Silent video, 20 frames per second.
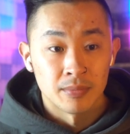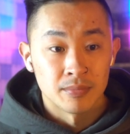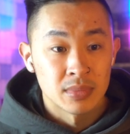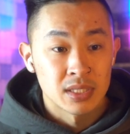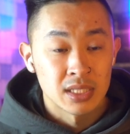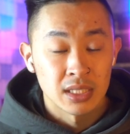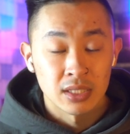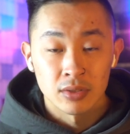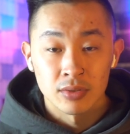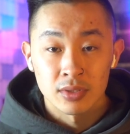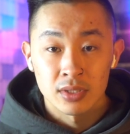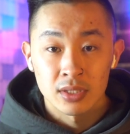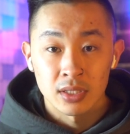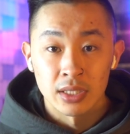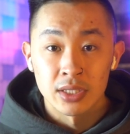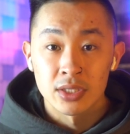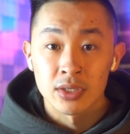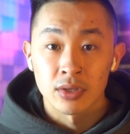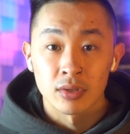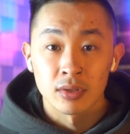signals
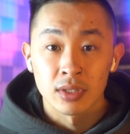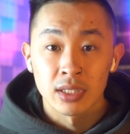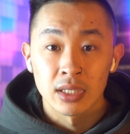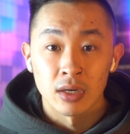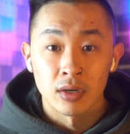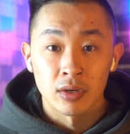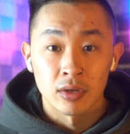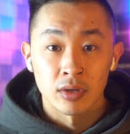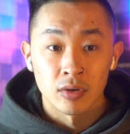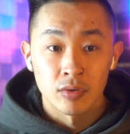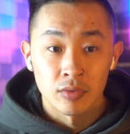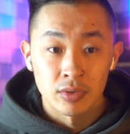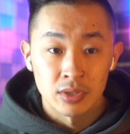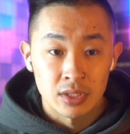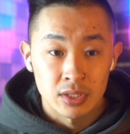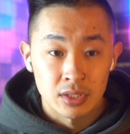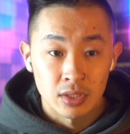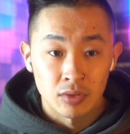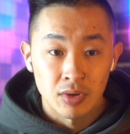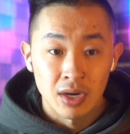internally are going to
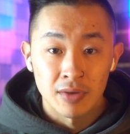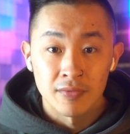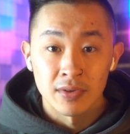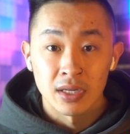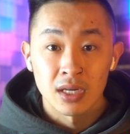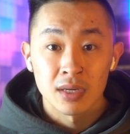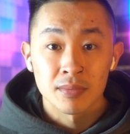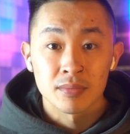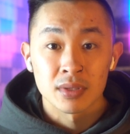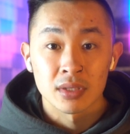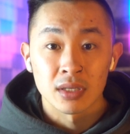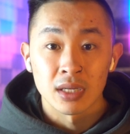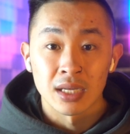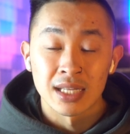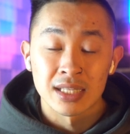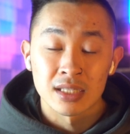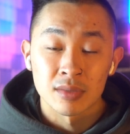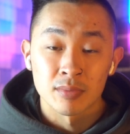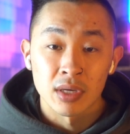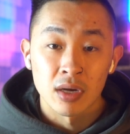start revving up, and
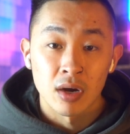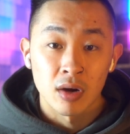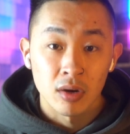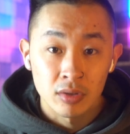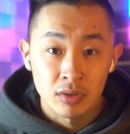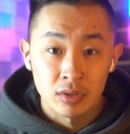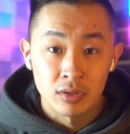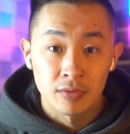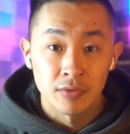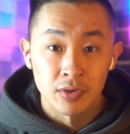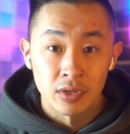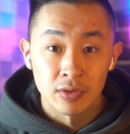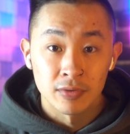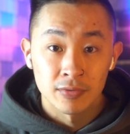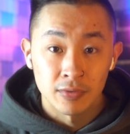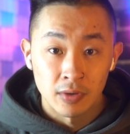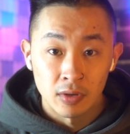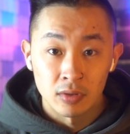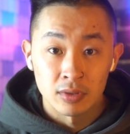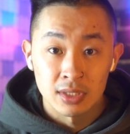it's going to be harder for you to
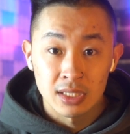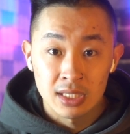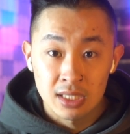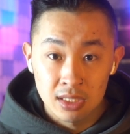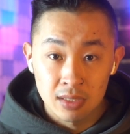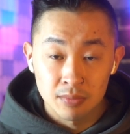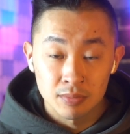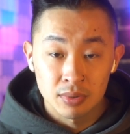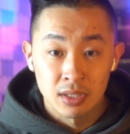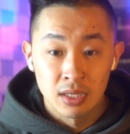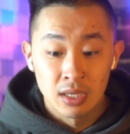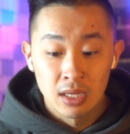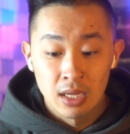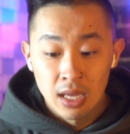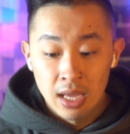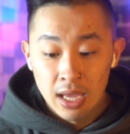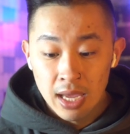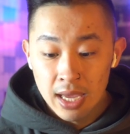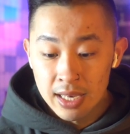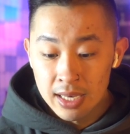fall asleep.
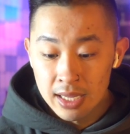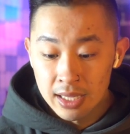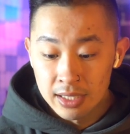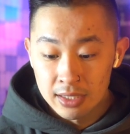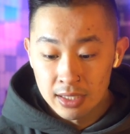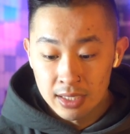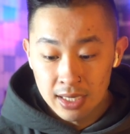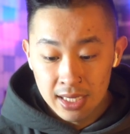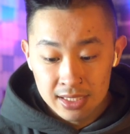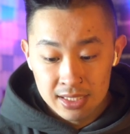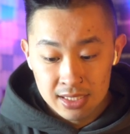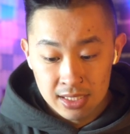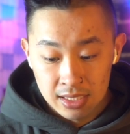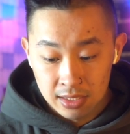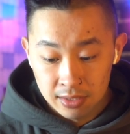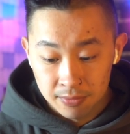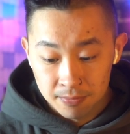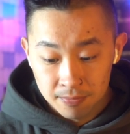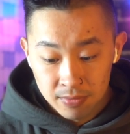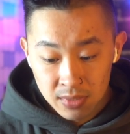And then the next
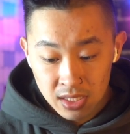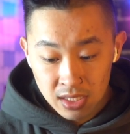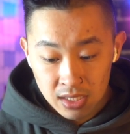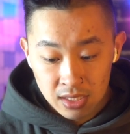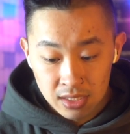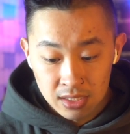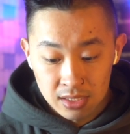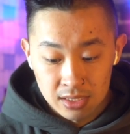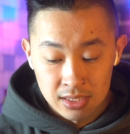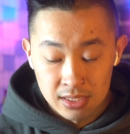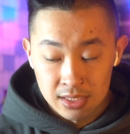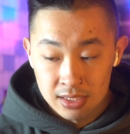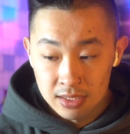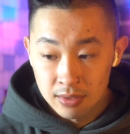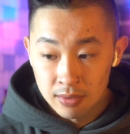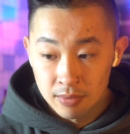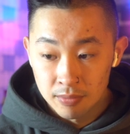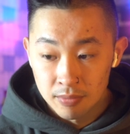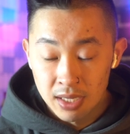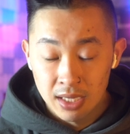thing is
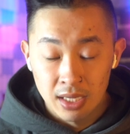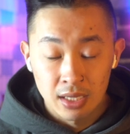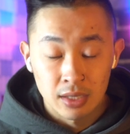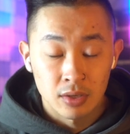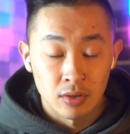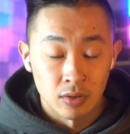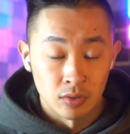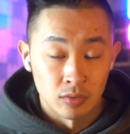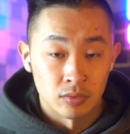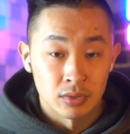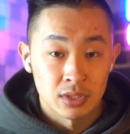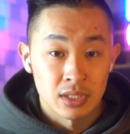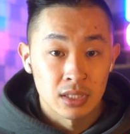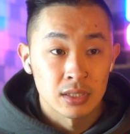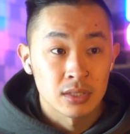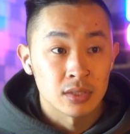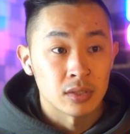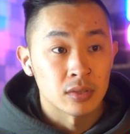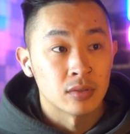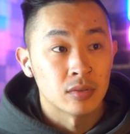make it cold.
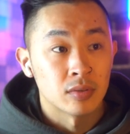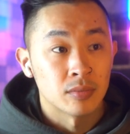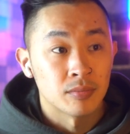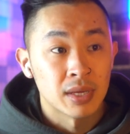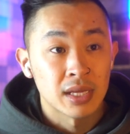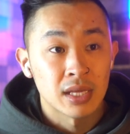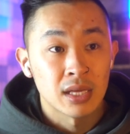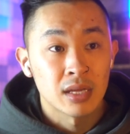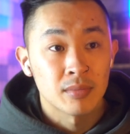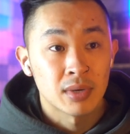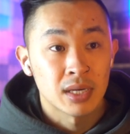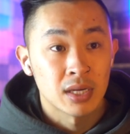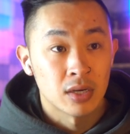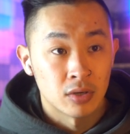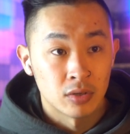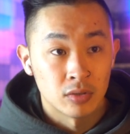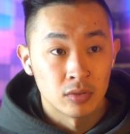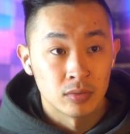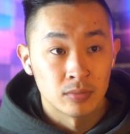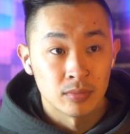So making my
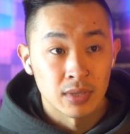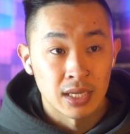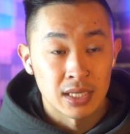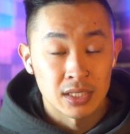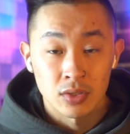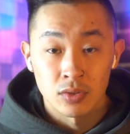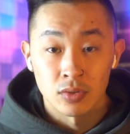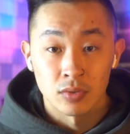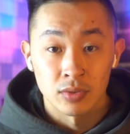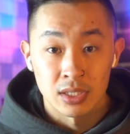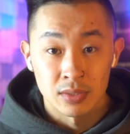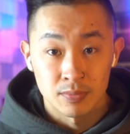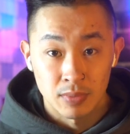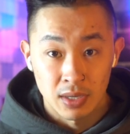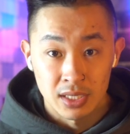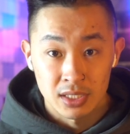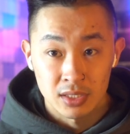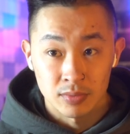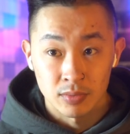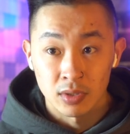home as cold as
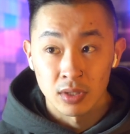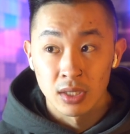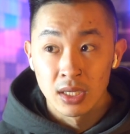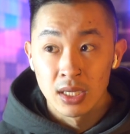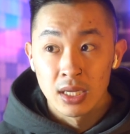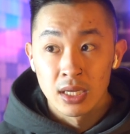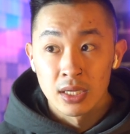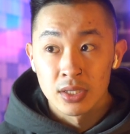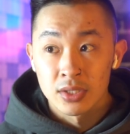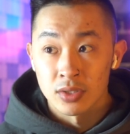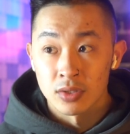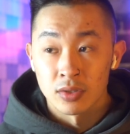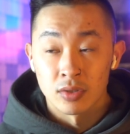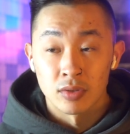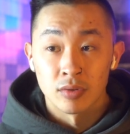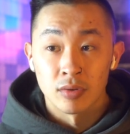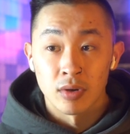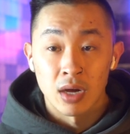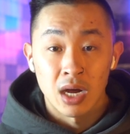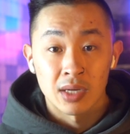possible.
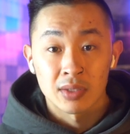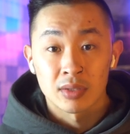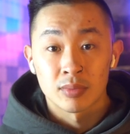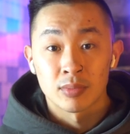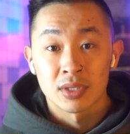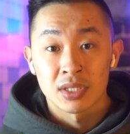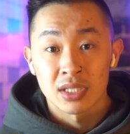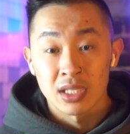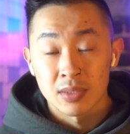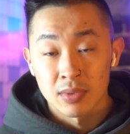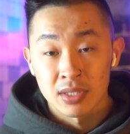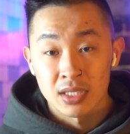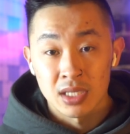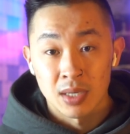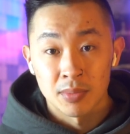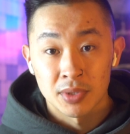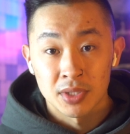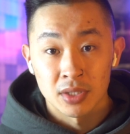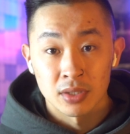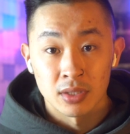So optimal sleeping
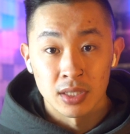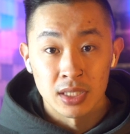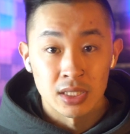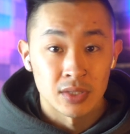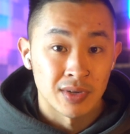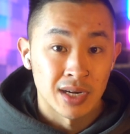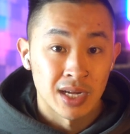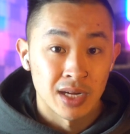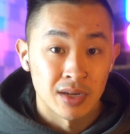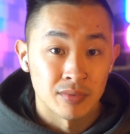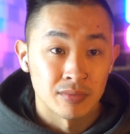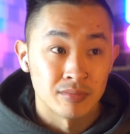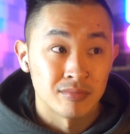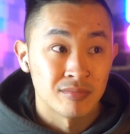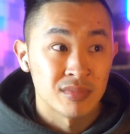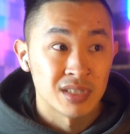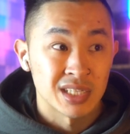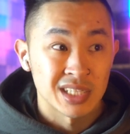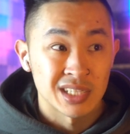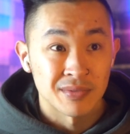temperature is around
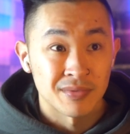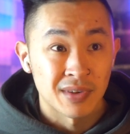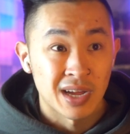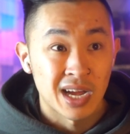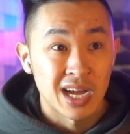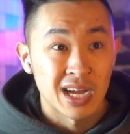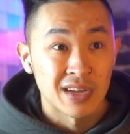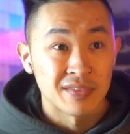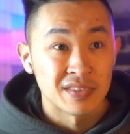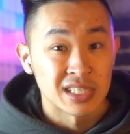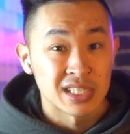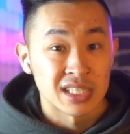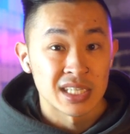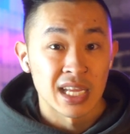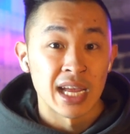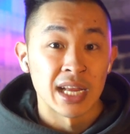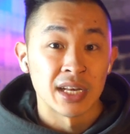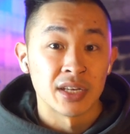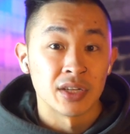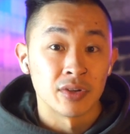65,
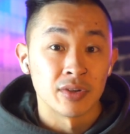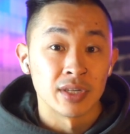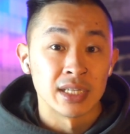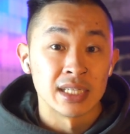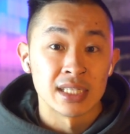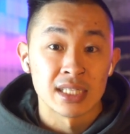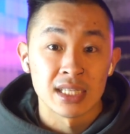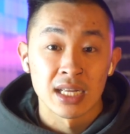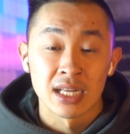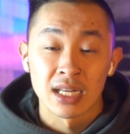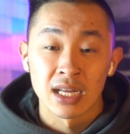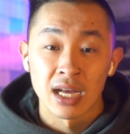68 degrees.